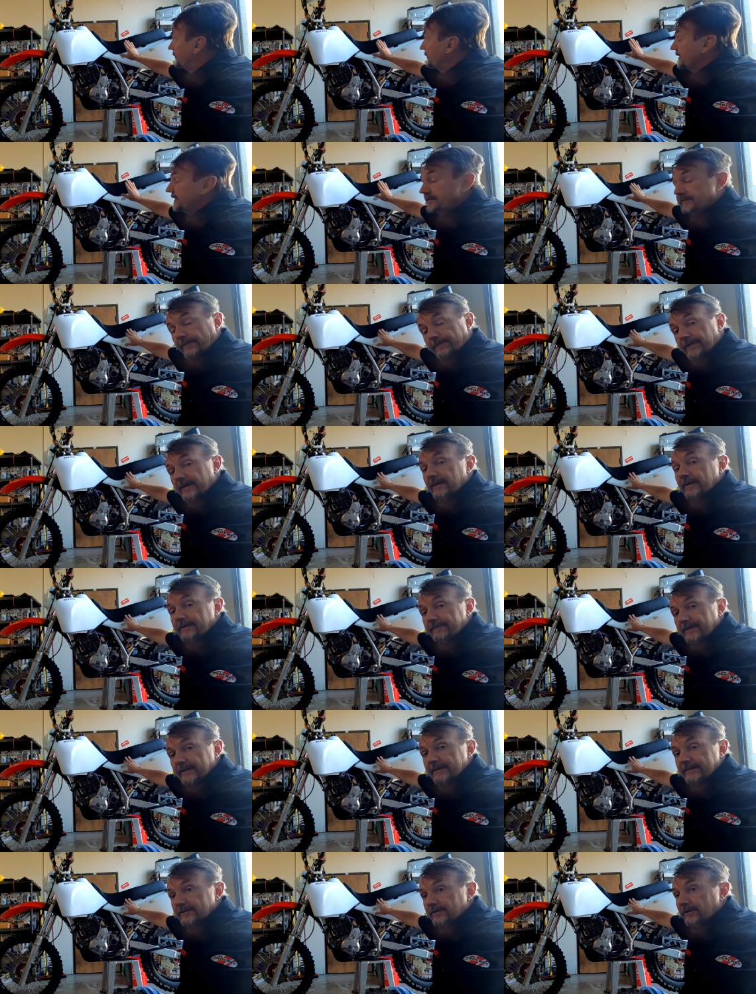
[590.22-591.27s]
This is a
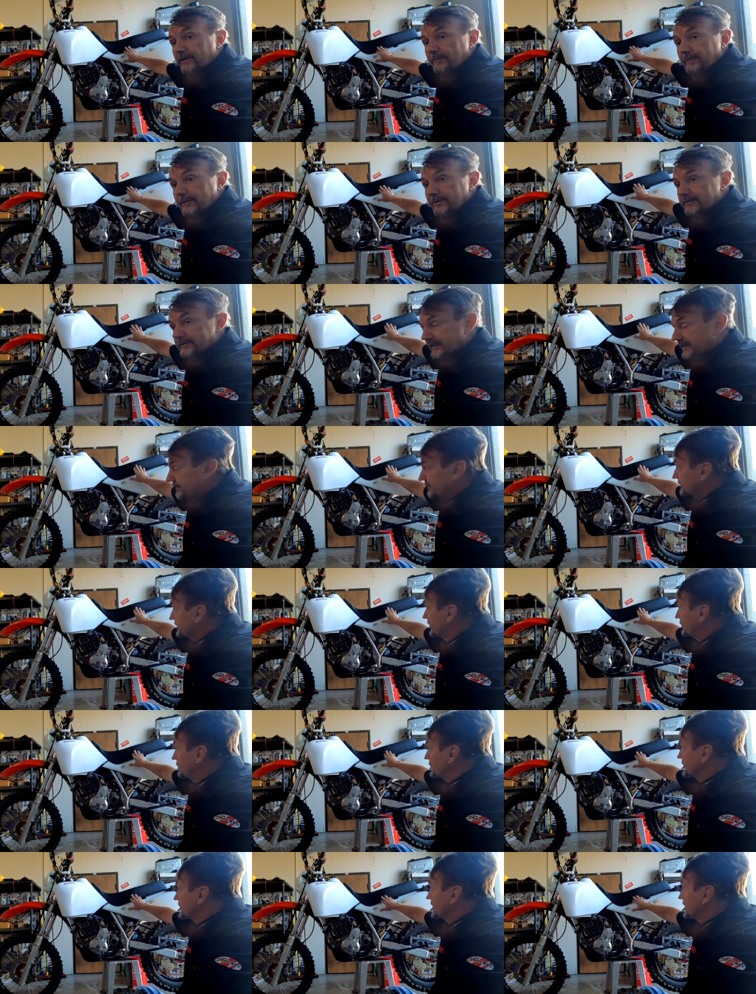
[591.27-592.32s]
very tall motorcycle, I'll say
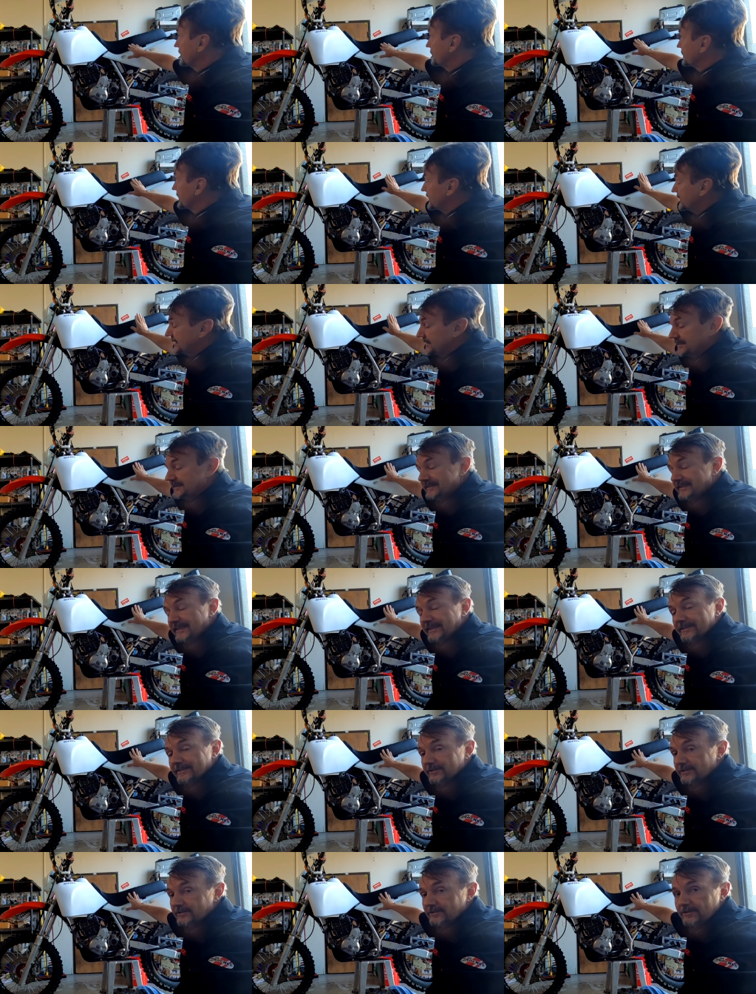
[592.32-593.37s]
once again, but this
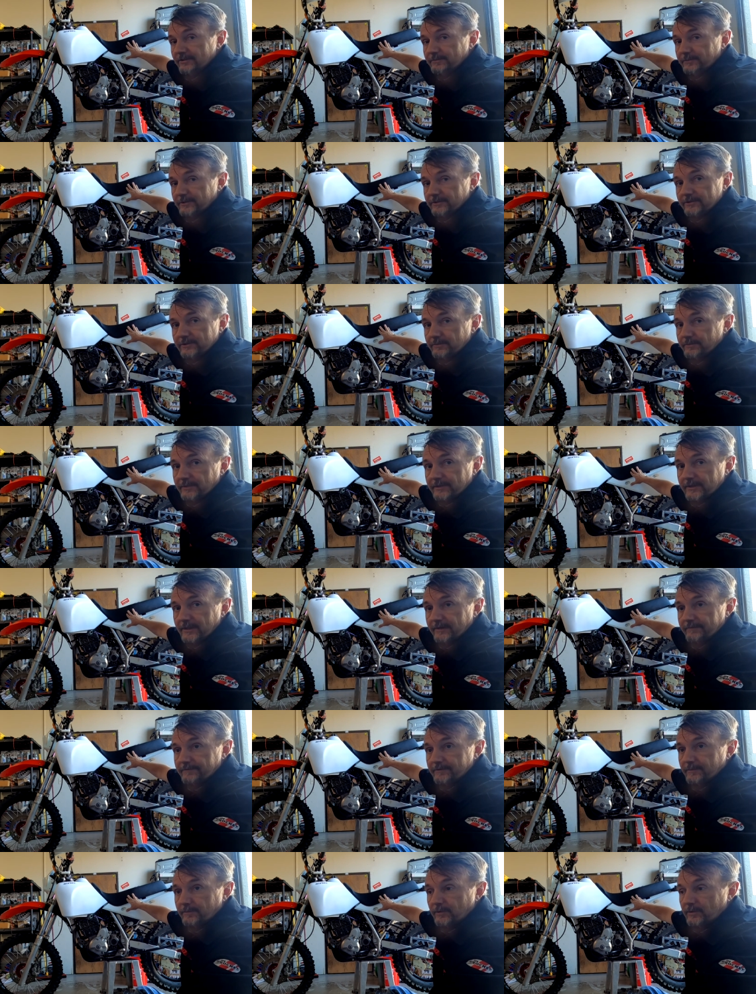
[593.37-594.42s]
seat's super
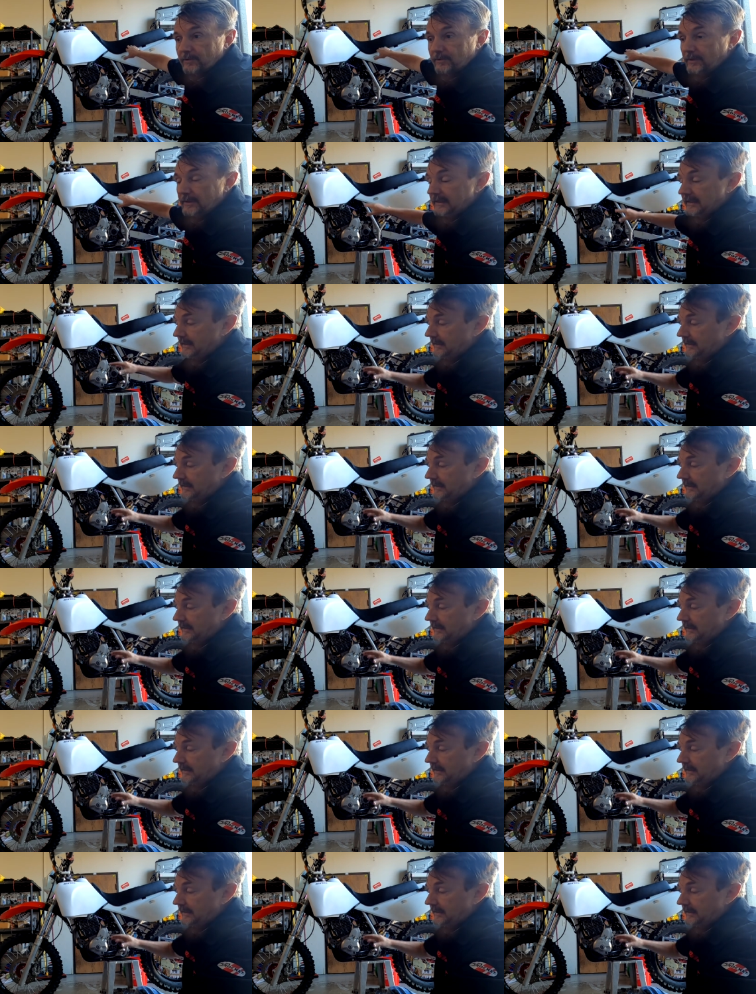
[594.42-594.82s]
comfortable.